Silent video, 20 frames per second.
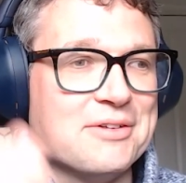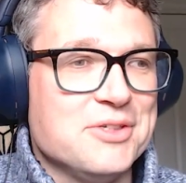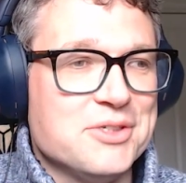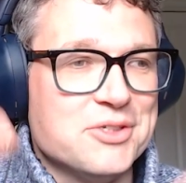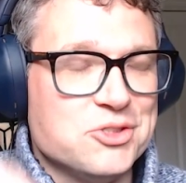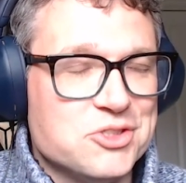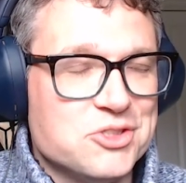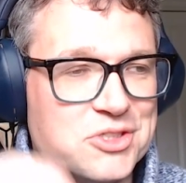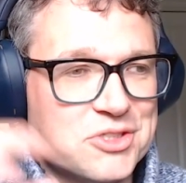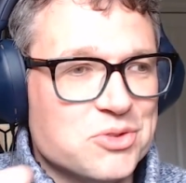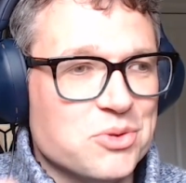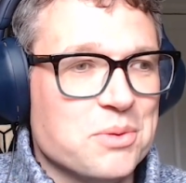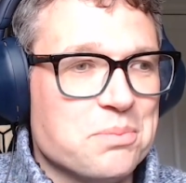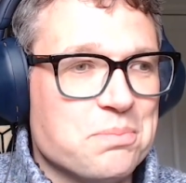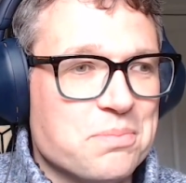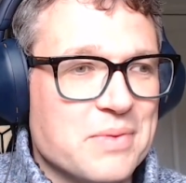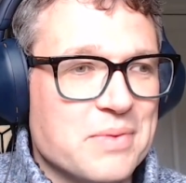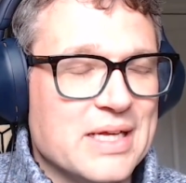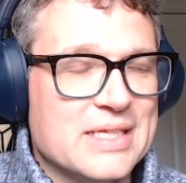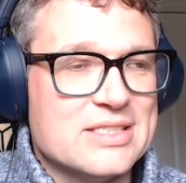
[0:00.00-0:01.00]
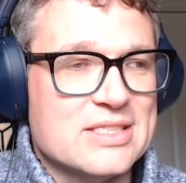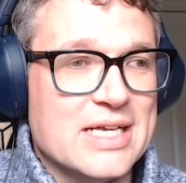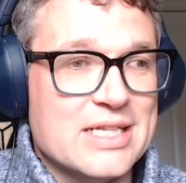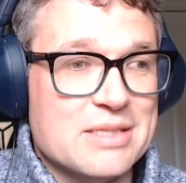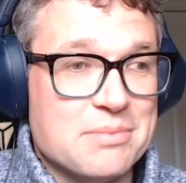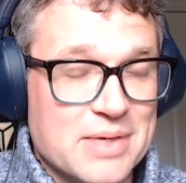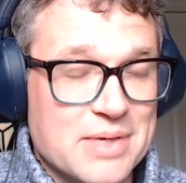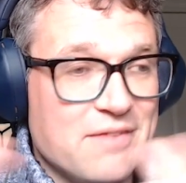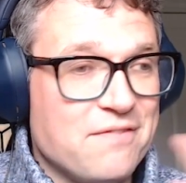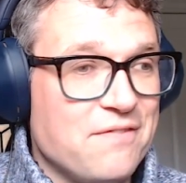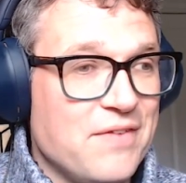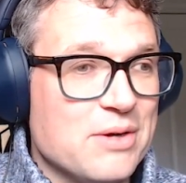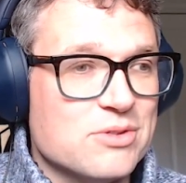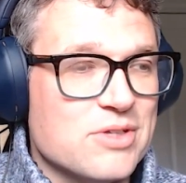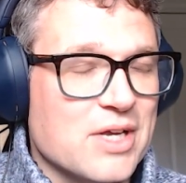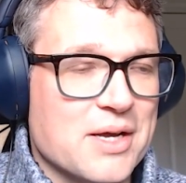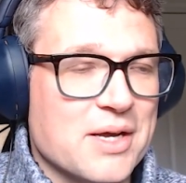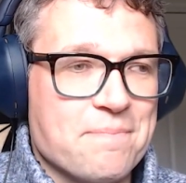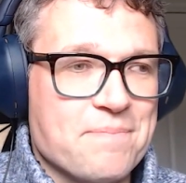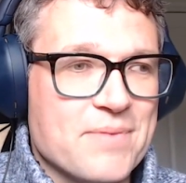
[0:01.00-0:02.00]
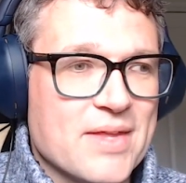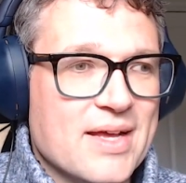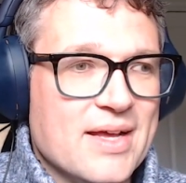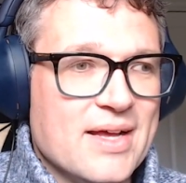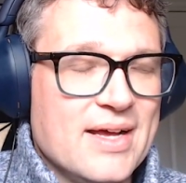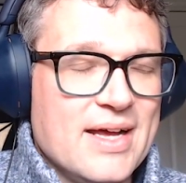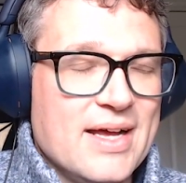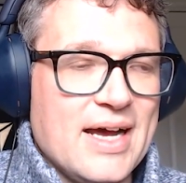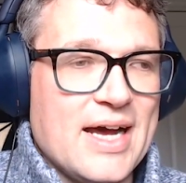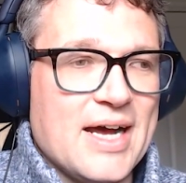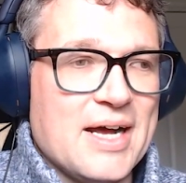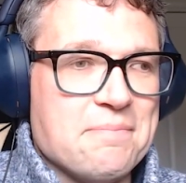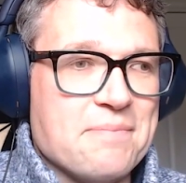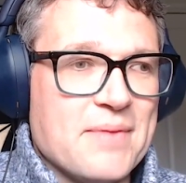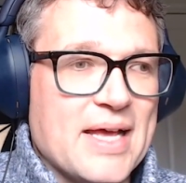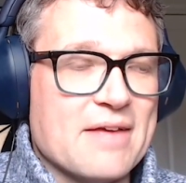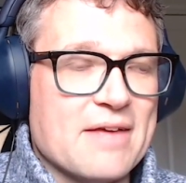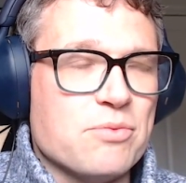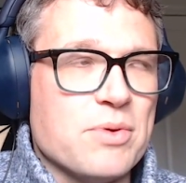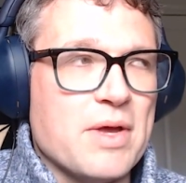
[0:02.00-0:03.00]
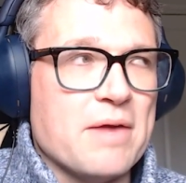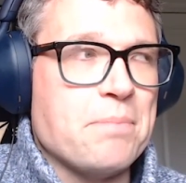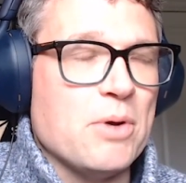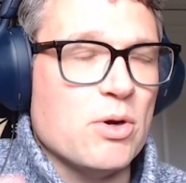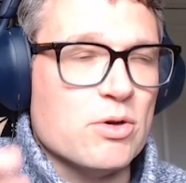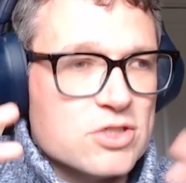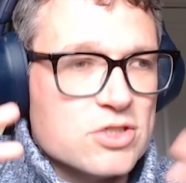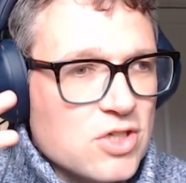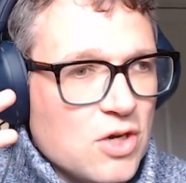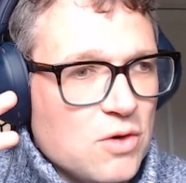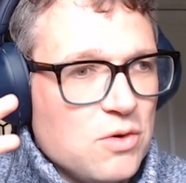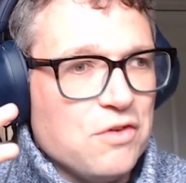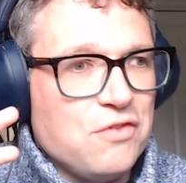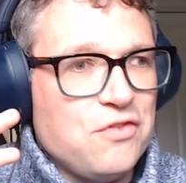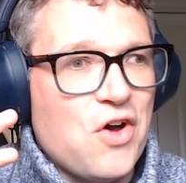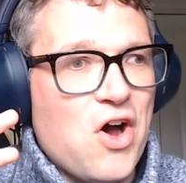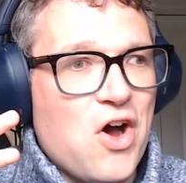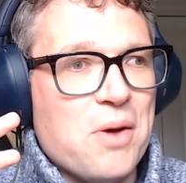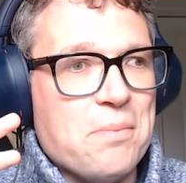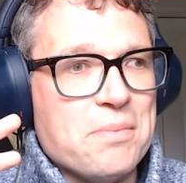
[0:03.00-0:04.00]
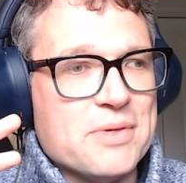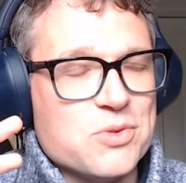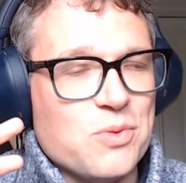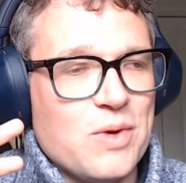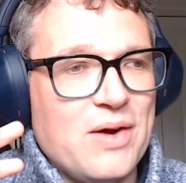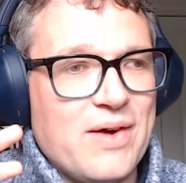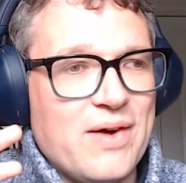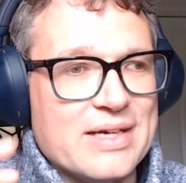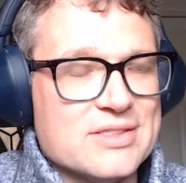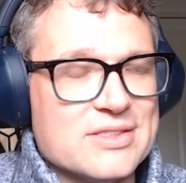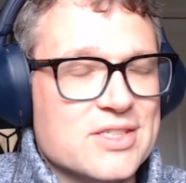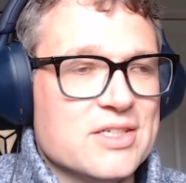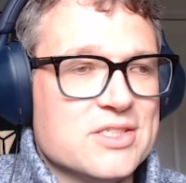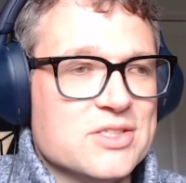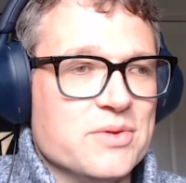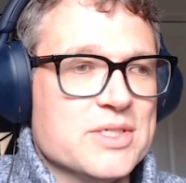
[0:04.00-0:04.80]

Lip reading: You can just sort of, it feels like they've built a solar farm as well outside,